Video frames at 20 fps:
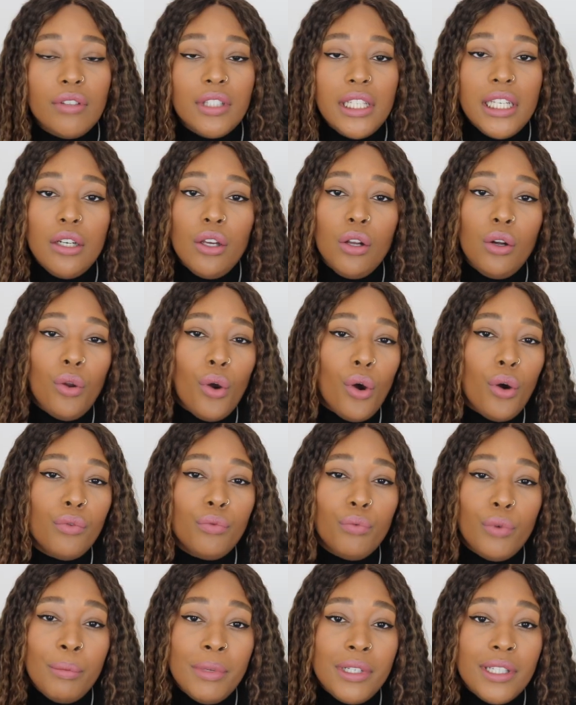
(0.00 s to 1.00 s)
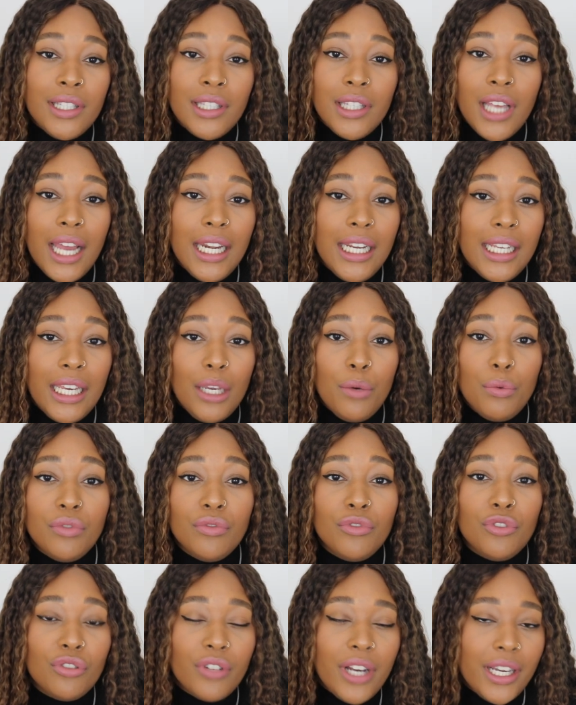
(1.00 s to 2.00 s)
seen a lot of women styling it
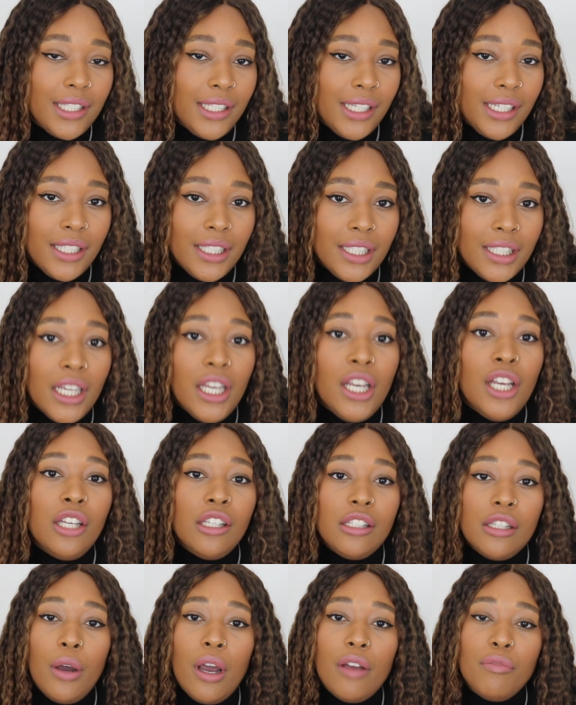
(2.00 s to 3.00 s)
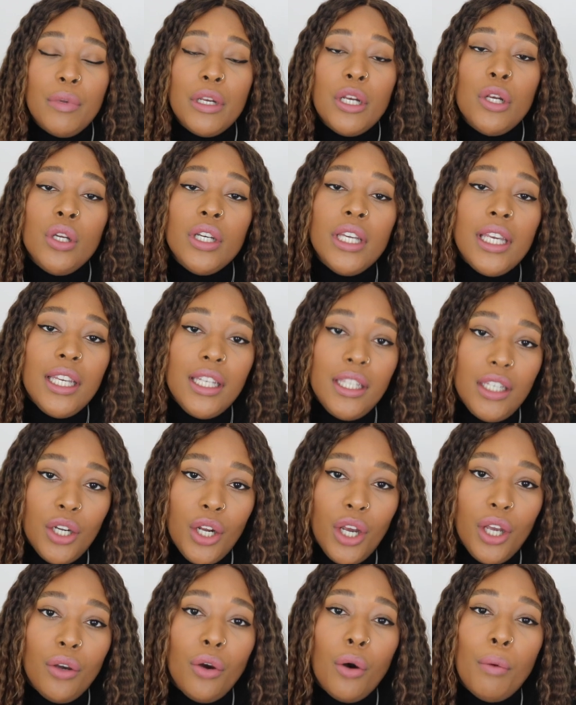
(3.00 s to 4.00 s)
with dresses. So I've been looking, you
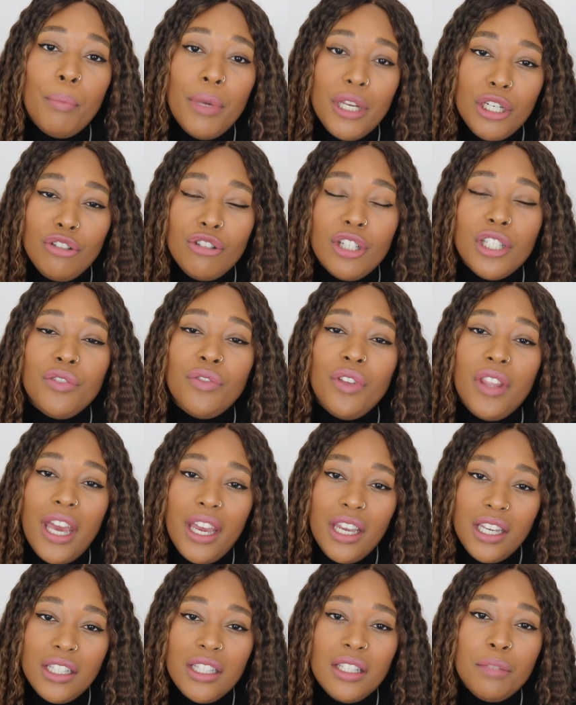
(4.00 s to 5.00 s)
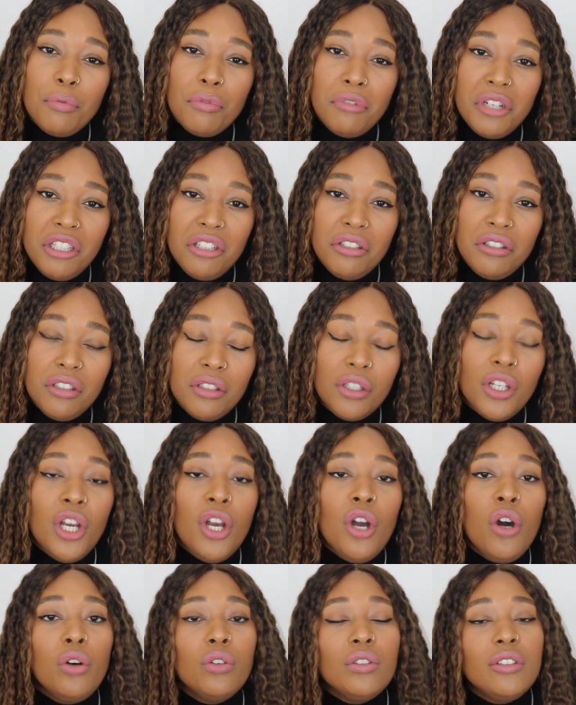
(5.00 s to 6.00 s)
know, on Pinterest for that inspiration
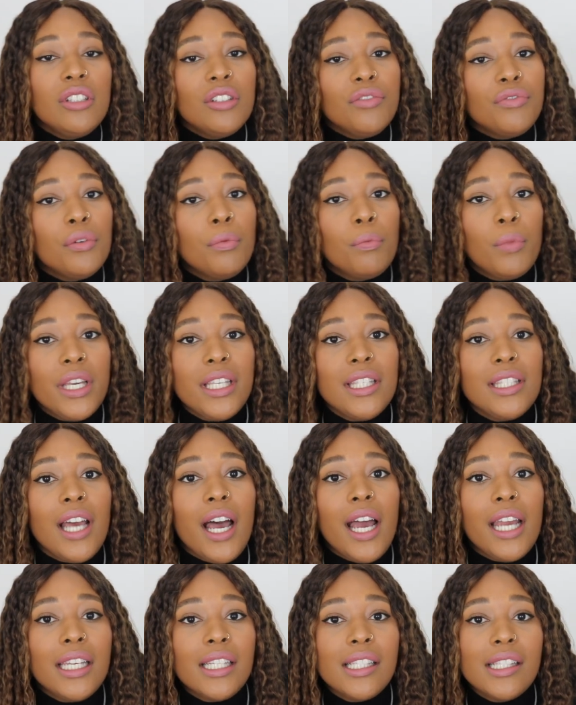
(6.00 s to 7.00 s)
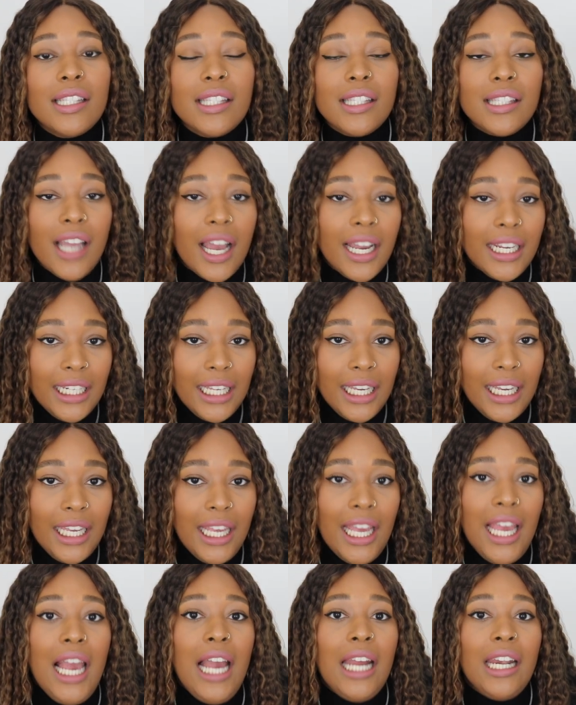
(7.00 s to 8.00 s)
on different ways that I can style it.
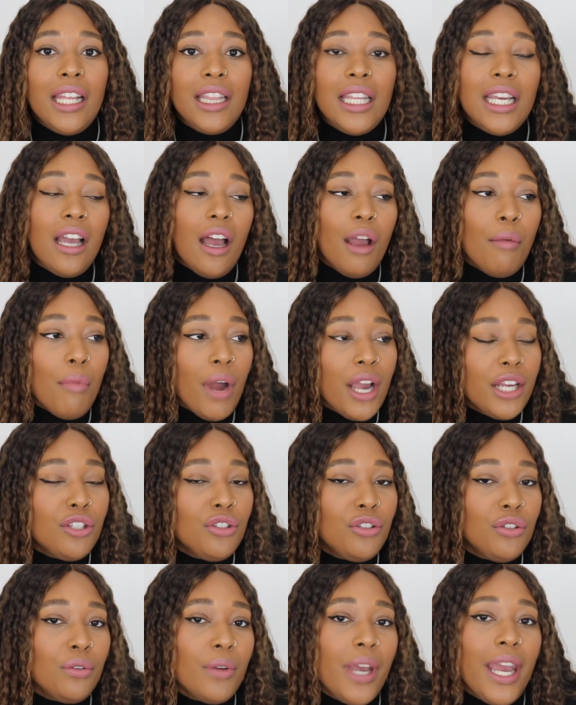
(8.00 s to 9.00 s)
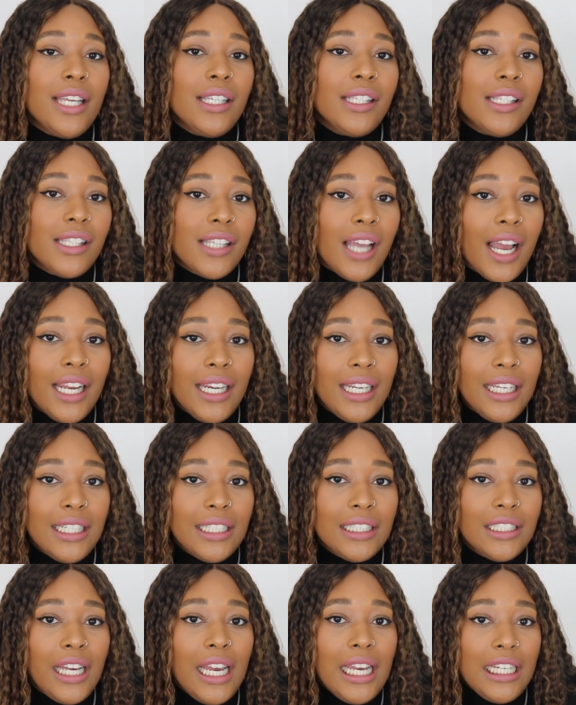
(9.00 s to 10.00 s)
And I think I might do a
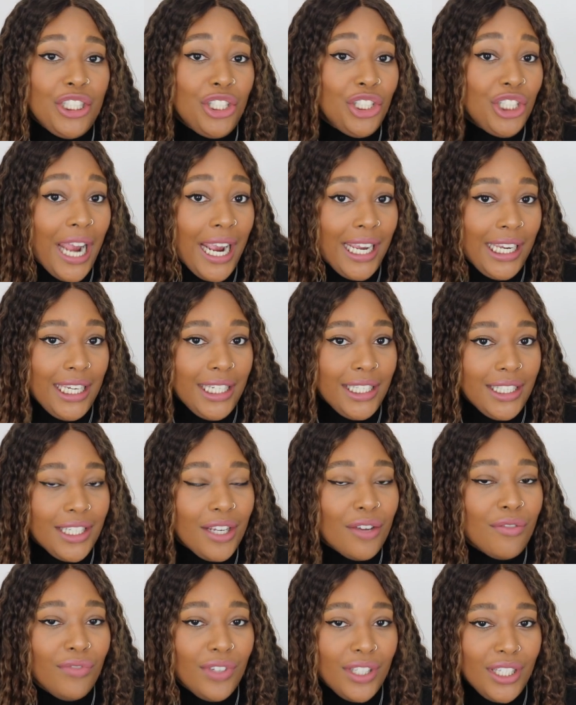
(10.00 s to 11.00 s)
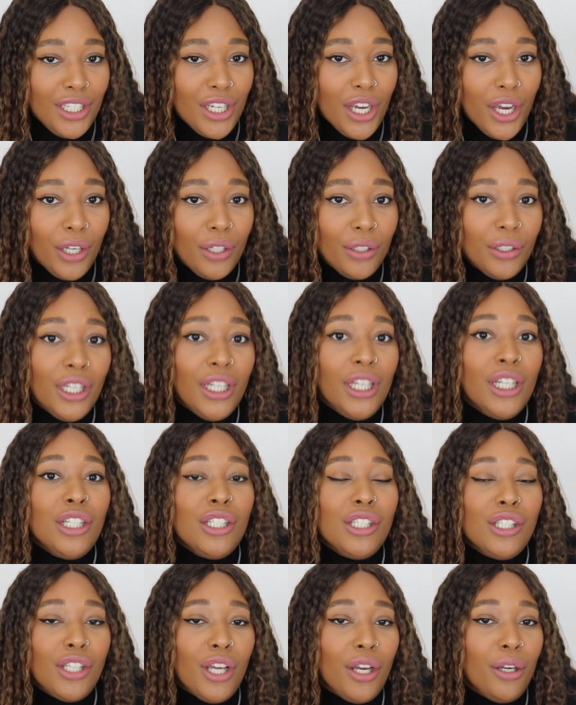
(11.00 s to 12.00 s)
styling a shacket video.
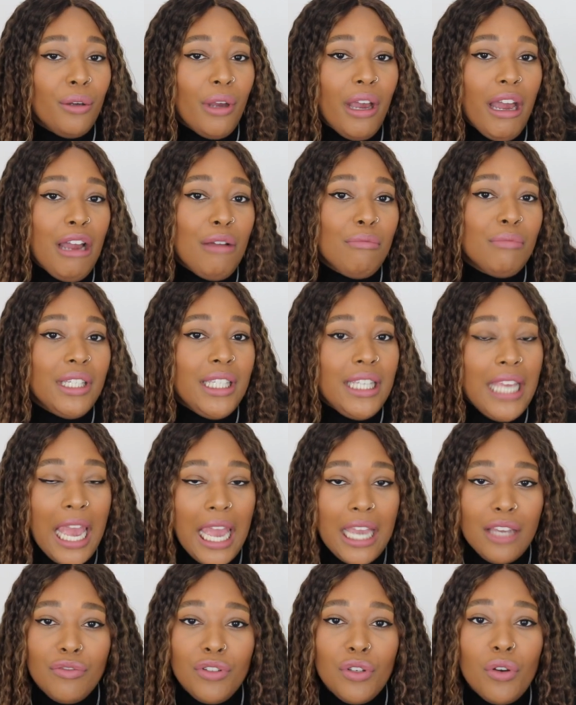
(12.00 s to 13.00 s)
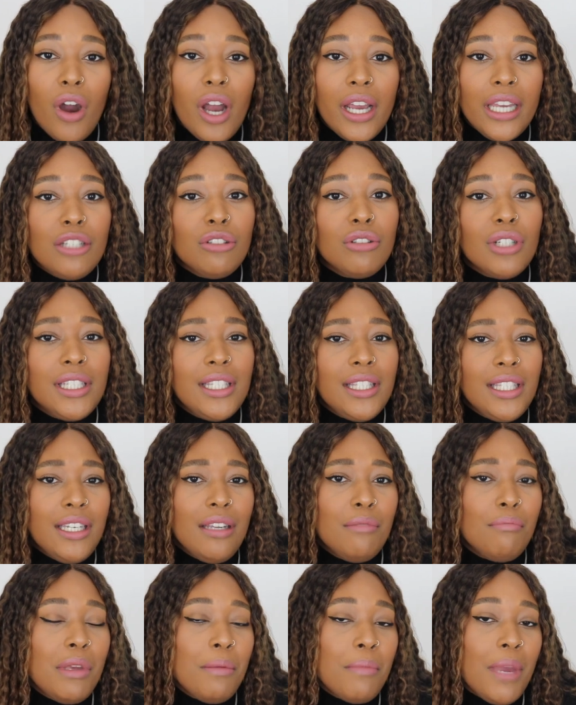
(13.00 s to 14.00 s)
So um, yeah, if you are interested
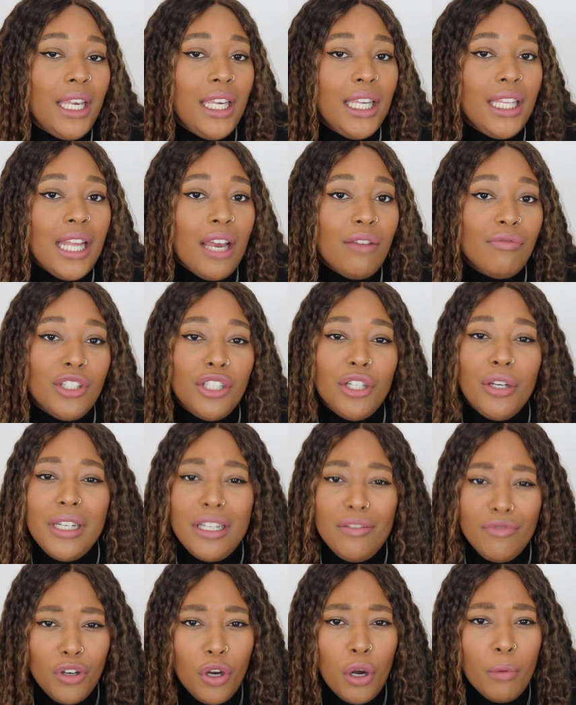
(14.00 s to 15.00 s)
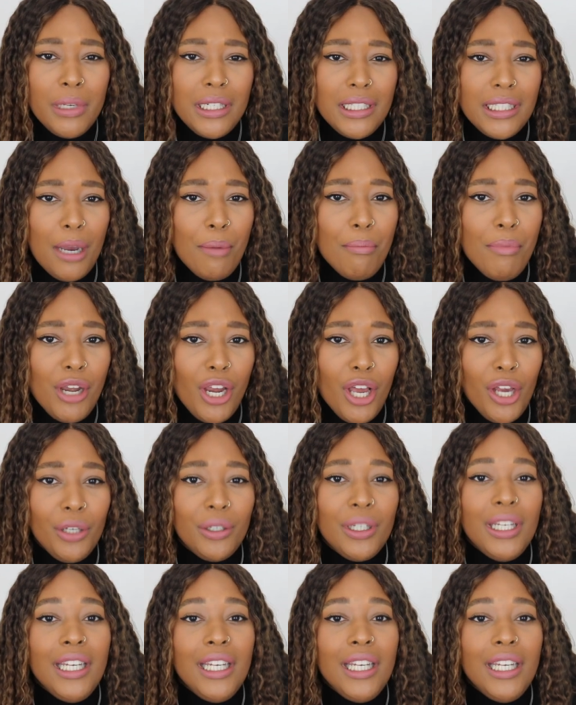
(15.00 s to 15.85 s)
in me making that video, leave a comment down below